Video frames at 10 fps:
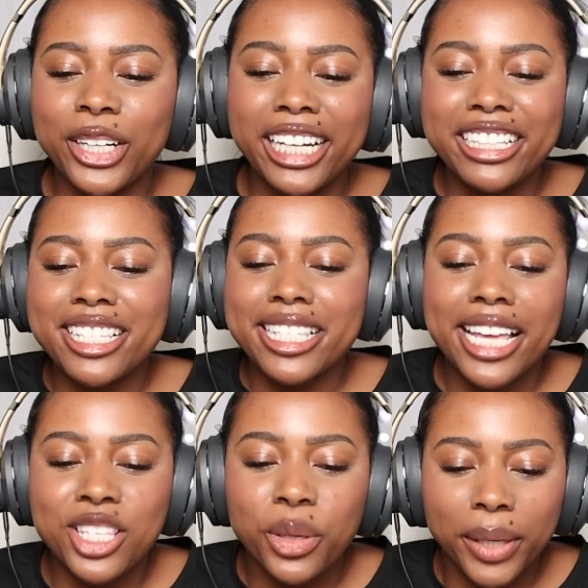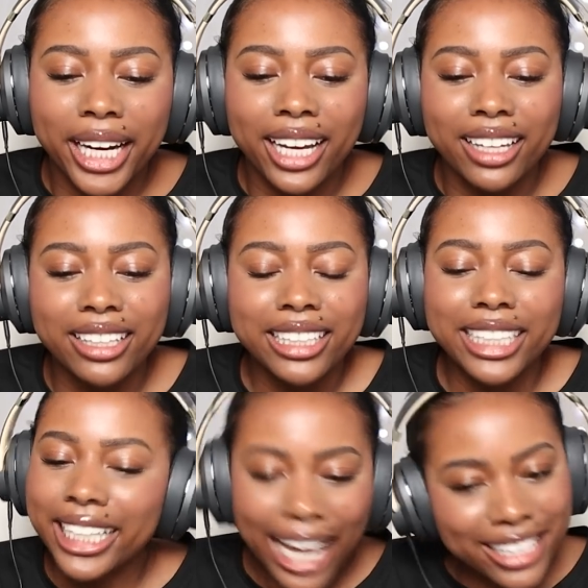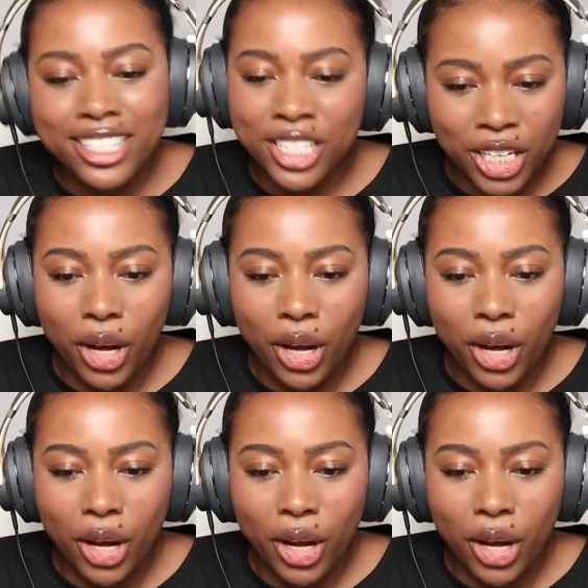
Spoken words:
You're an accessory. You got to